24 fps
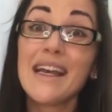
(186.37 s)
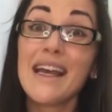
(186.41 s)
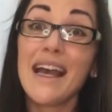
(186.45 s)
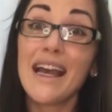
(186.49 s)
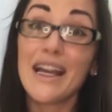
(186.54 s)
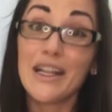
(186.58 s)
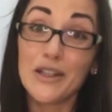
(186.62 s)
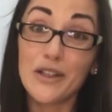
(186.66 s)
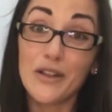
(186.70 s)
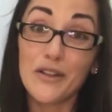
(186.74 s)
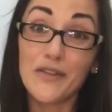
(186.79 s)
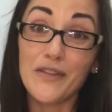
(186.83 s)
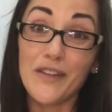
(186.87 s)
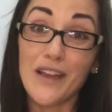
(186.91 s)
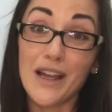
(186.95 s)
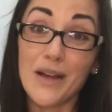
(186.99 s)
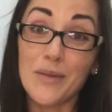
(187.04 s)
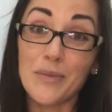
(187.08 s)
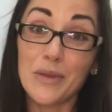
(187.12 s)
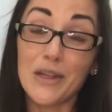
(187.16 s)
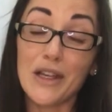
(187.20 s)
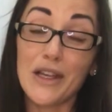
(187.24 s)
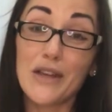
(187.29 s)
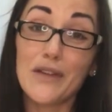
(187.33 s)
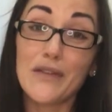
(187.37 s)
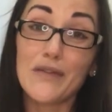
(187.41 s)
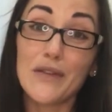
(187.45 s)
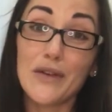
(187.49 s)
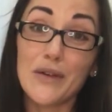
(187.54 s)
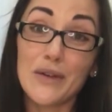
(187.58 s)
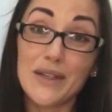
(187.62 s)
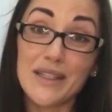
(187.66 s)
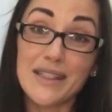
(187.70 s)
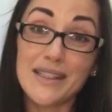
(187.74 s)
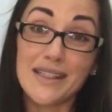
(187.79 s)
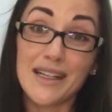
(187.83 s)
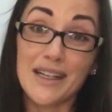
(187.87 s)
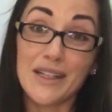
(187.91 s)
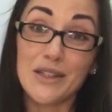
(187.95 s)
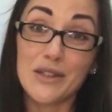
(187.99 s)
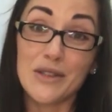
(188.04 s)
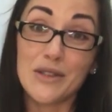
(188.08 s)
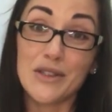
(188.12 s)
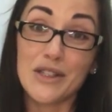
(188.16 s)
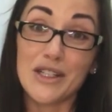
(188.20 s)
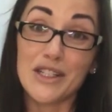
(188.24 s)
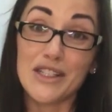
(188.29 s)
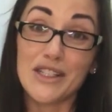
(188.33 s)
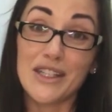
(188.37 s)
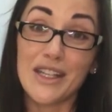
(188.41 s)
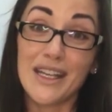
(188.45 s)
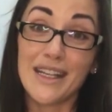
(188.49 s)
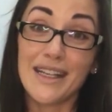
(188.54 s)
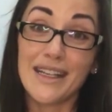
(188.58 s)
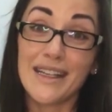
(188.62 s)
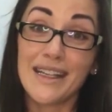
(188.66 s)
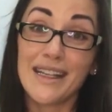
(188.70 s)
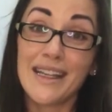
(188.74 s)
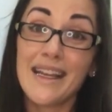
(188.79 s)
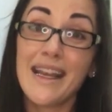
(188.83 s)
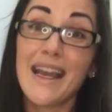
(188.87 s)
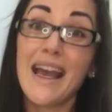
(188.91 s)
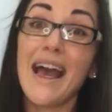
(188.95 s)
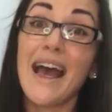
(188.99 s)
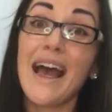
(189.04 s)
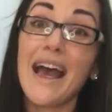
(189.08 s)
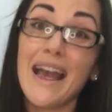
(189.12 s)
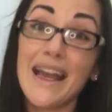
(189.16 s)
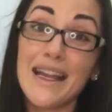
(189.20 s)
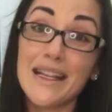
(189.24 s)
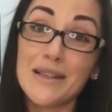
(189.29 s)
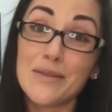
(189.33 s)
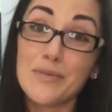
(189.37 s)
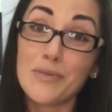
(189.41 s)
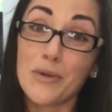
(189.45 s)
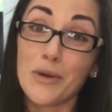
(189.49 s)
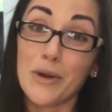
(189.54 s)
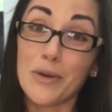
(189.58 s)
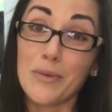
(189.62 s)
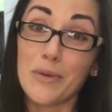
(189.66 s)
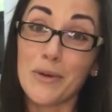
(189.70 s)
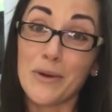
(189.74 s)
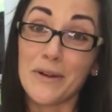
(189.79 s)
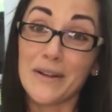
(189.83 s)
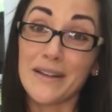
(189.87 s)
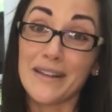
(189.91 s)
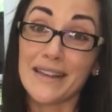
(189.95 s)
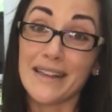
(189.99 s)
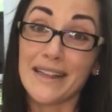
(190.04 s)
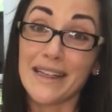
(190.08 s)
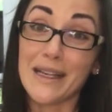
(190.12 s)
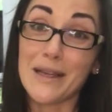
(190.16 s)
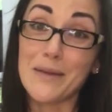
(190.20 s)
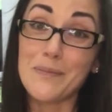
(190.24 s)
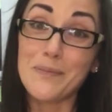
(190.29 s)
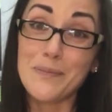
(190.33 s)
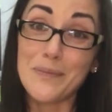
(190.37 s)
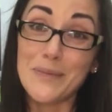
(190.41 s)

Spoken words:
and your family focused on nutrition and, more importantly,